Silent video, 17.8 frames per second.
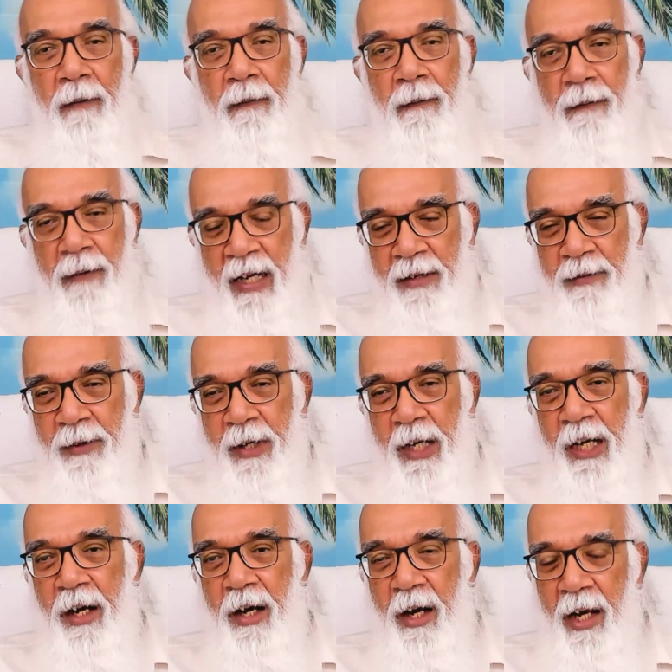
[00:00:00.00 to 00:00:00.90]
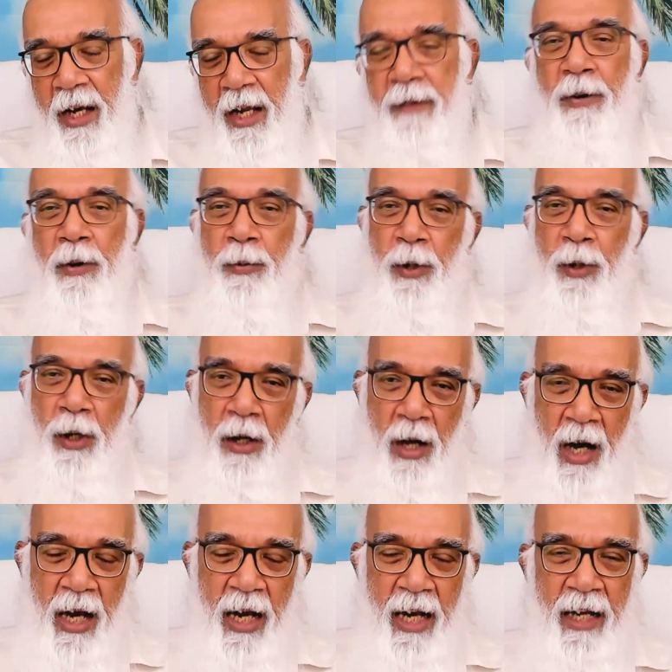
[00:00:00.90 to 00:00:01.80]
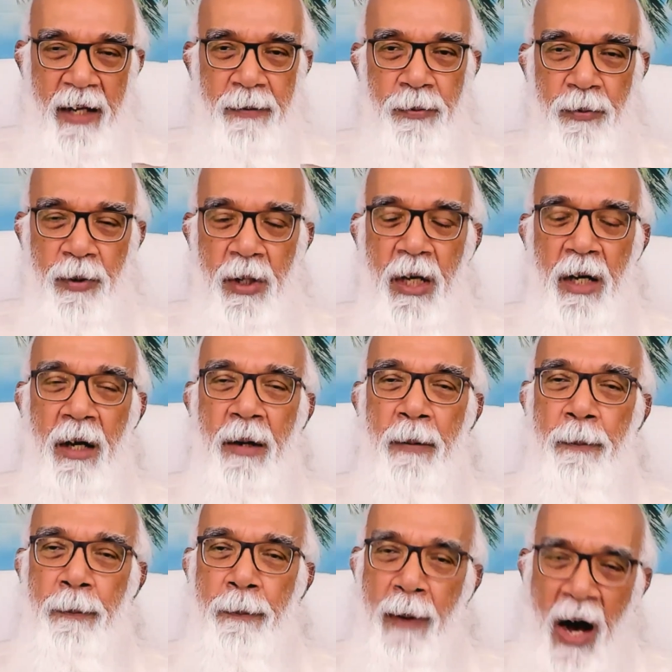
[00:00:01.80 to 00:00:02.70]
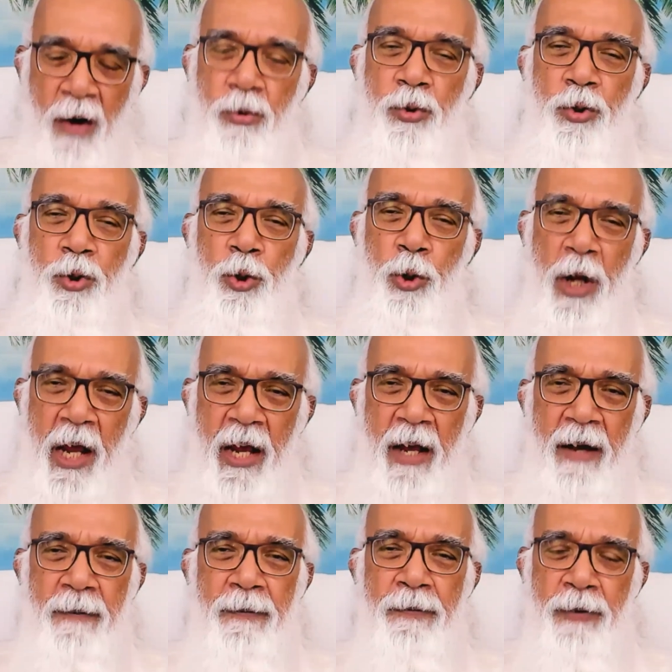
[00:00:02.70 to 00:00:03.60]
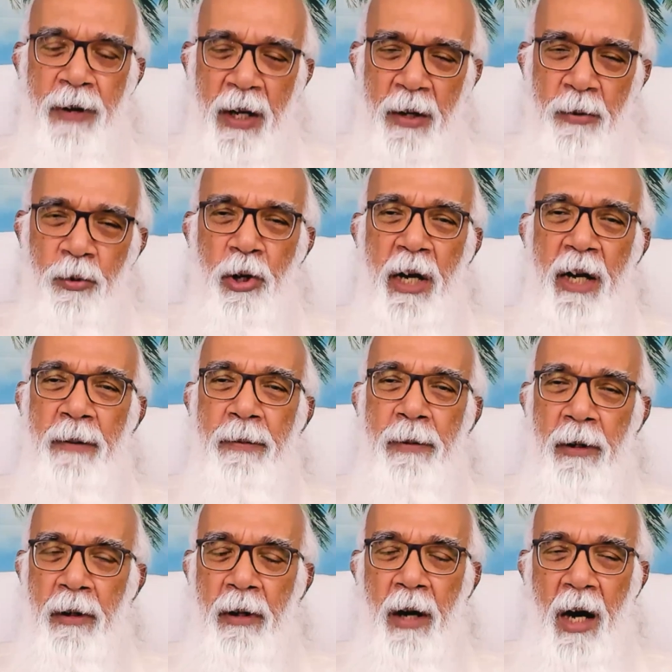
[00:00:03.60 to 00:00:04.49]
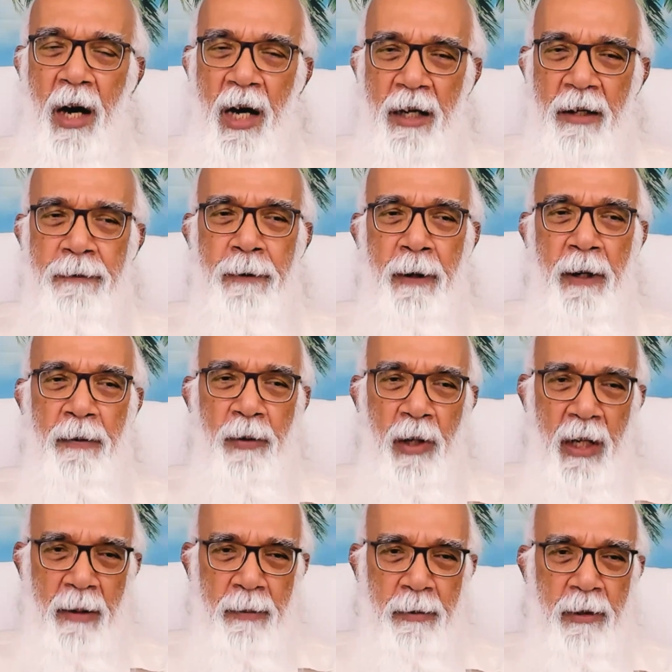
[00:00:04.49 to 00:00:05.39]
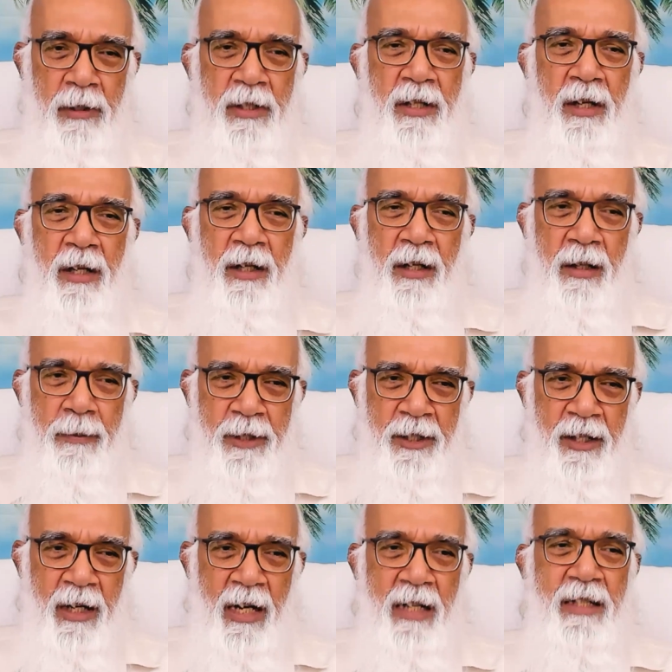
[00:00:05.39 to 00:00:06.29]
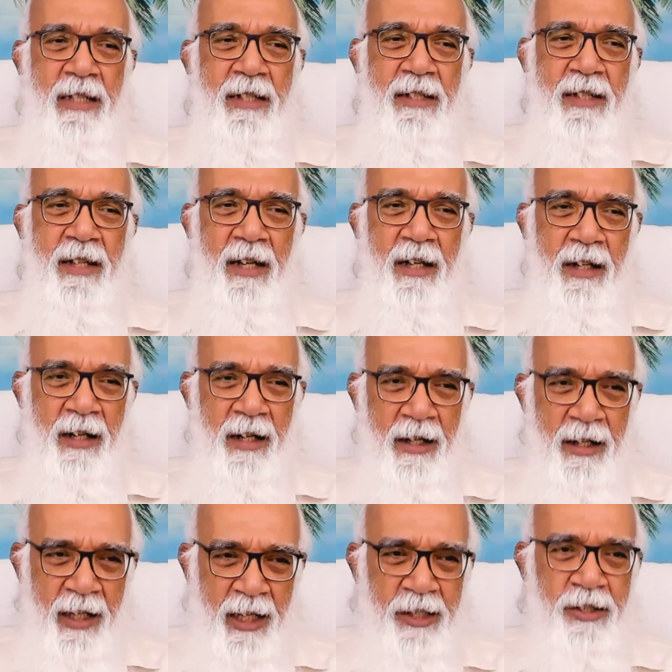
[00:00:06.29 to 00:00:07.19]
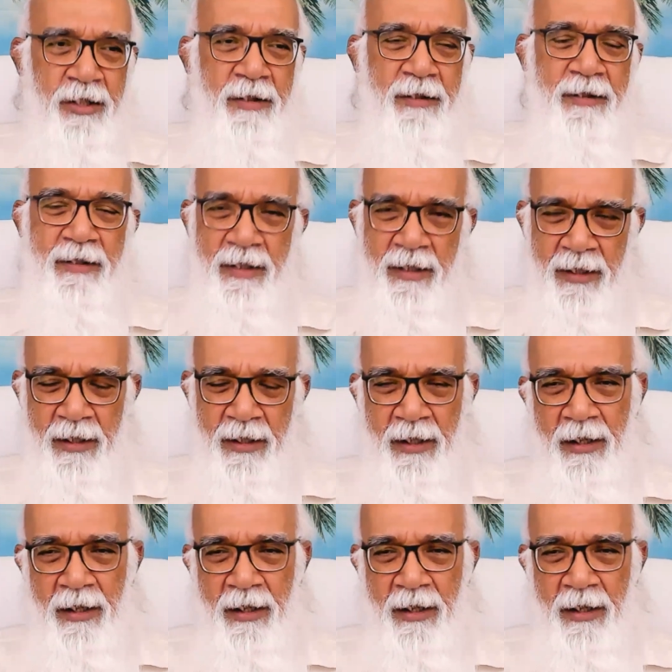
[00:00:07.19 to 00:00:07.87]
When we live our life, we are bound to have favorable, unfavorable circumstances and conditions.